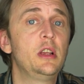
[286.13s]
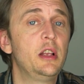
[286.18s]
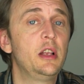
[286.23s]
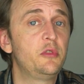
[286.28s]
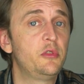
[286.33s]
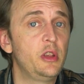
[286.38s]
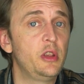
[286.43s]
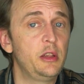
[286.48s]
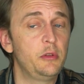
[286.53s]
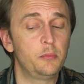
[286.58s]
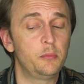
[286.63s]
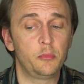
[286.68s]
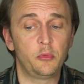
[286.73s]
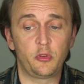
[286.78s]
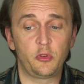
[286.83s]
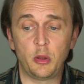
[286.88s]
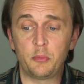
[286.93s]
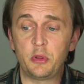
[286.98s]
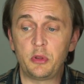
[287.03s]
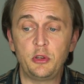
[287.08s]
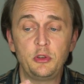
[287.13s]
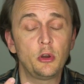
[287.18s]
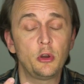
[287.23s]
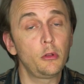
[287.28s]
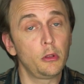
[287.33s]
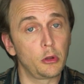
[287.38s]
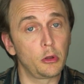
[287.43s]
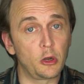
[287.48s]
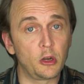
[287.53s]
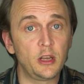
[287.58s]
I'd say something you're
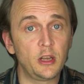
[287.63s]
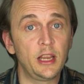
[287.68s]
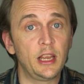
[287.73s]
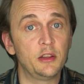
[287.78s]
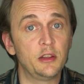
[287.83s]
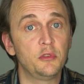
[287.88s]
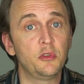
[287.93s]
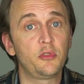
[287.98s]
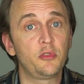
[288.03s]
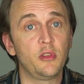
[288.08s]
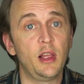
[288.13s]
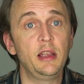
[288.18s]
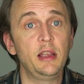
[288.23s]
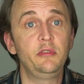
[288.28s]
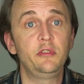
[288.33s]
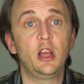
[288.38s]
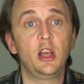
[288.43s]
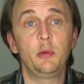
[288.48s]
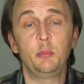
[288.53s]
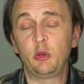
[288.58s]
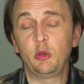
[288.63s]
learning in this lifetime